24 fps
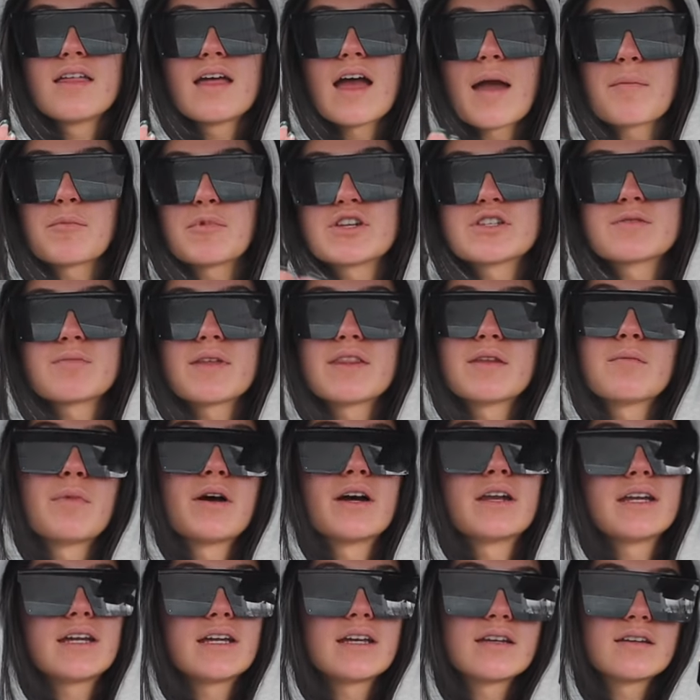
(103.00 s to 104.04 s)
I'm going to spend the
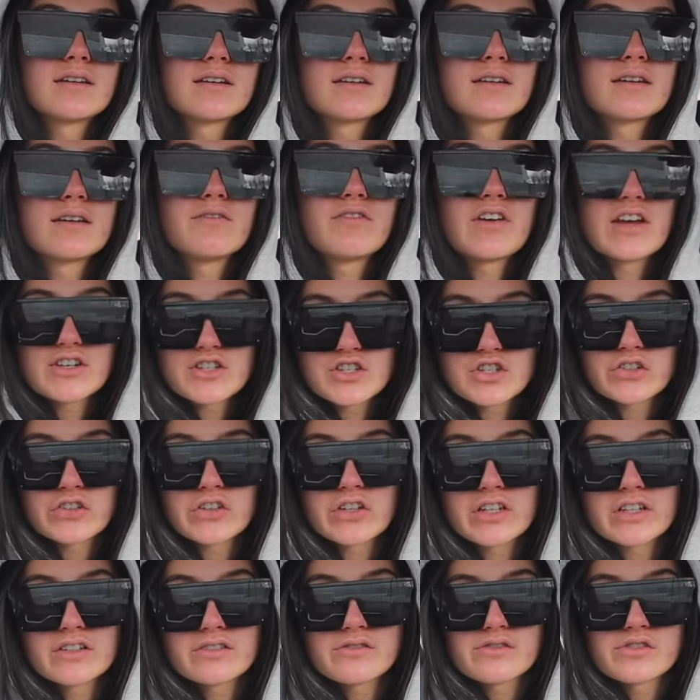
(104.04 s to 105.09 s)
money
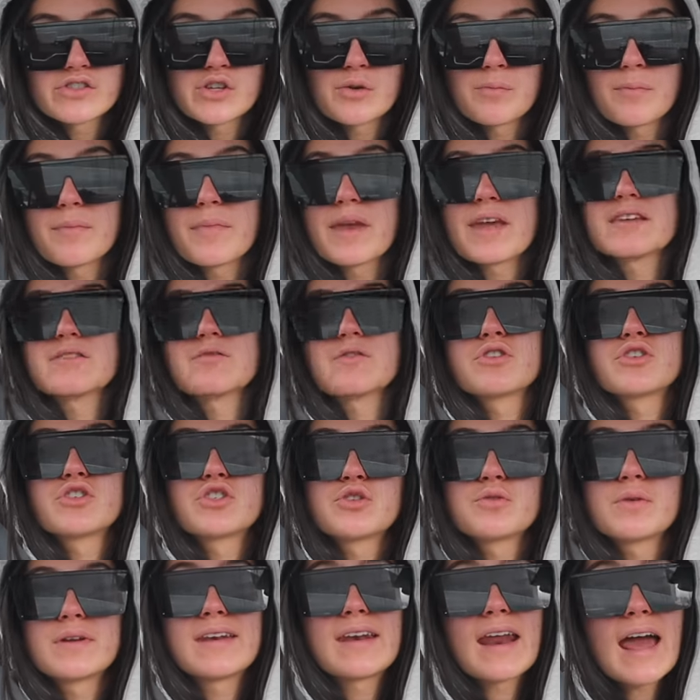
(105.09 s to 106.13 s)
eventually, so may as well just
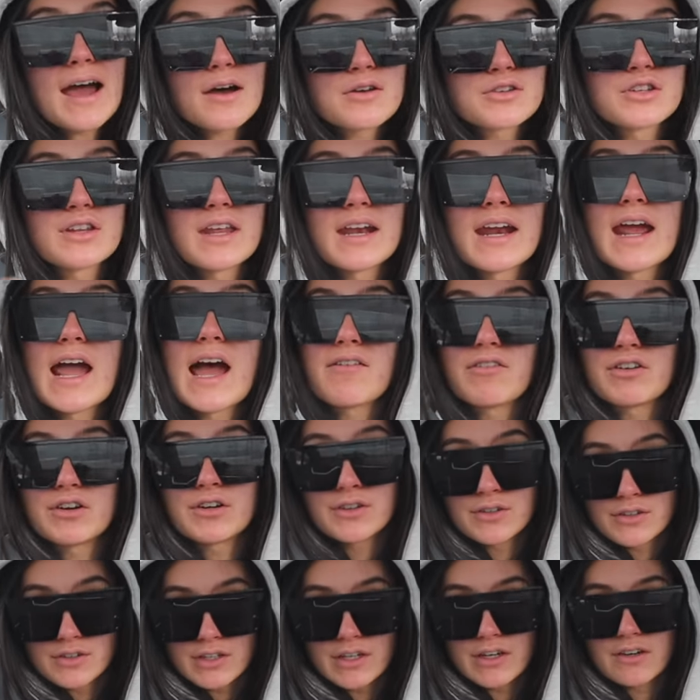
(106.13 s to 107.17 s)
do it now so that I have it
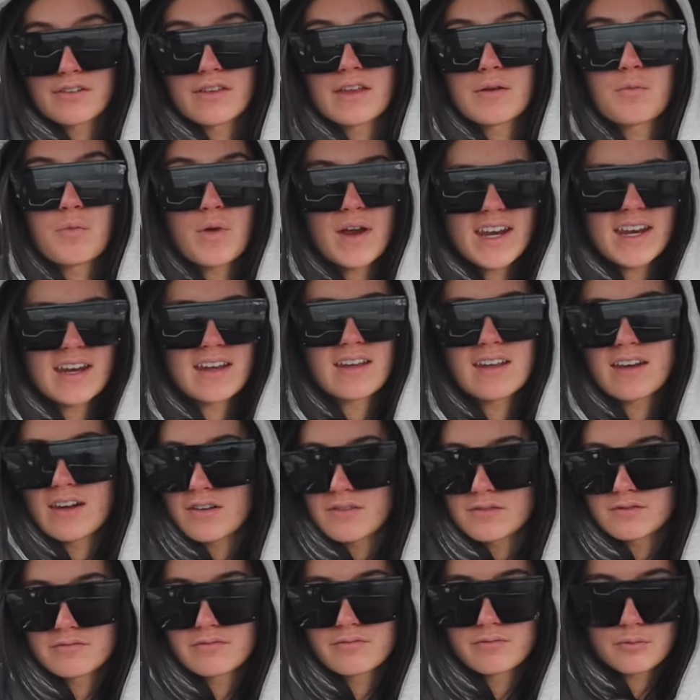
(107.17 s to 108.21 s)
earlier than waiting, you
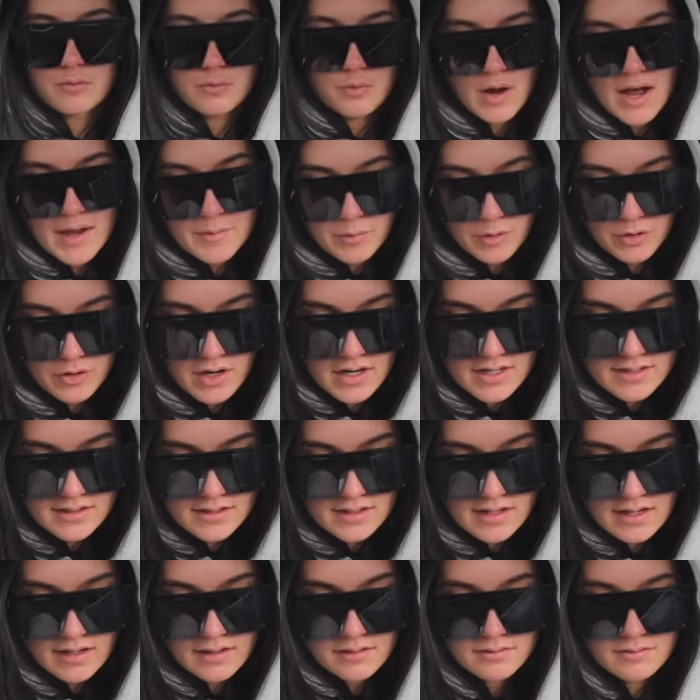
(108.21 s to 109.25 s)
know? Why
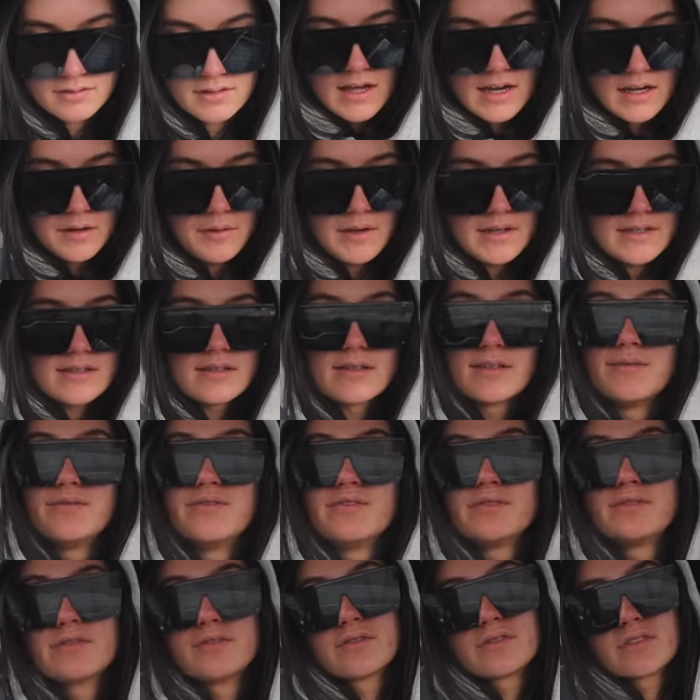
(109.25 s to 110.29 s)
procrastinate? Anyways,
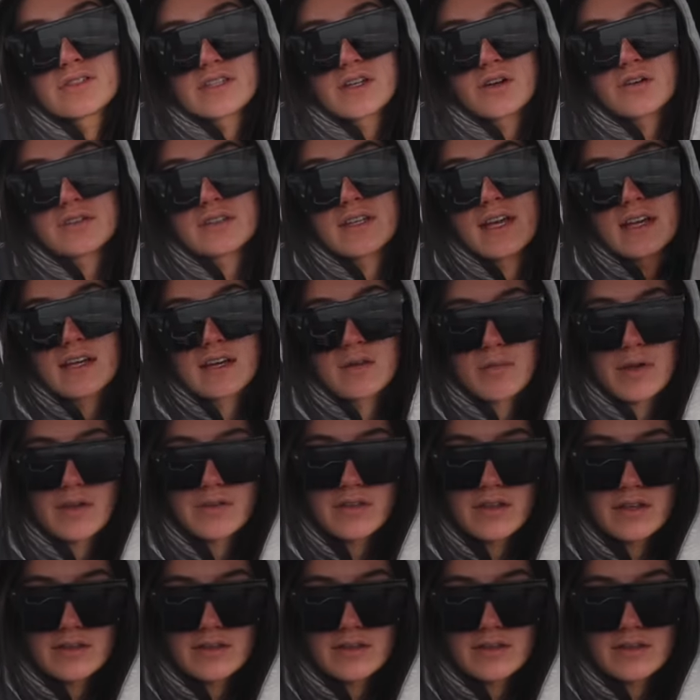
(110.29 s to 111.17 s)
so excited about